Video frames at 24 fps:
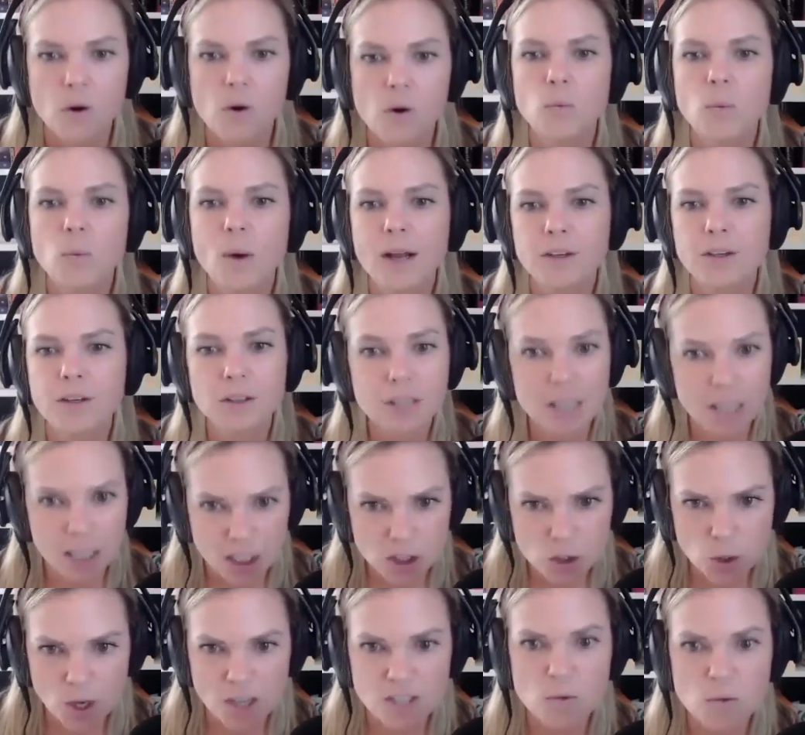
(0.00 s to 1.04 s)
when you're
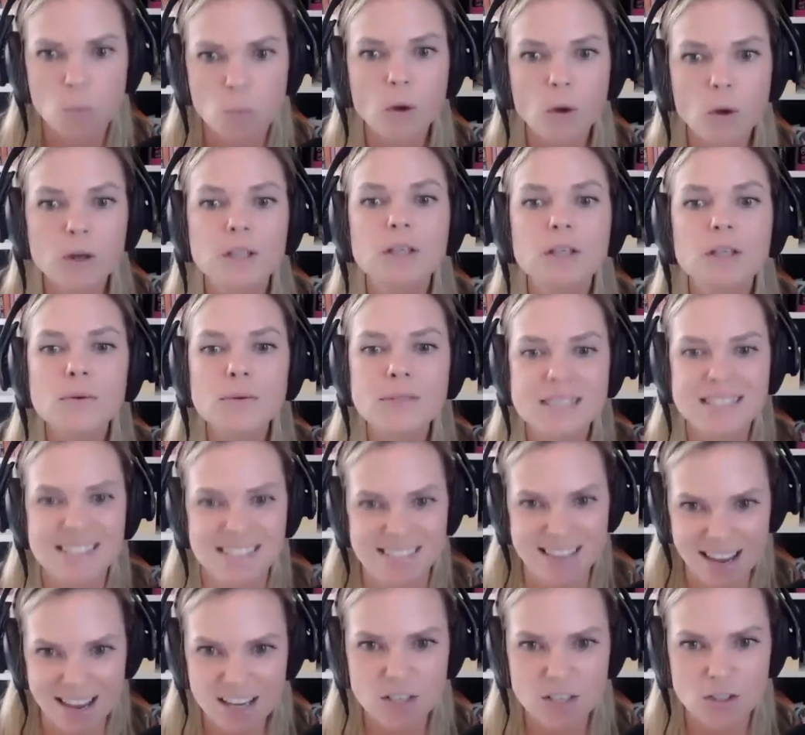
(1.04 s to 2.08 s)
getting dressed, what are you
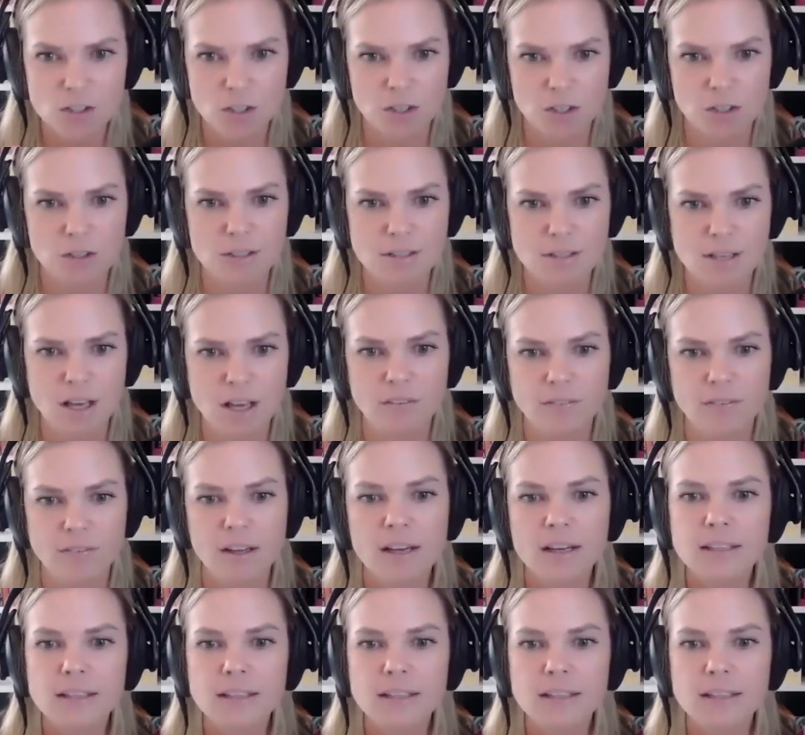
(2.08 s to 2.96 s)
saying to yourself?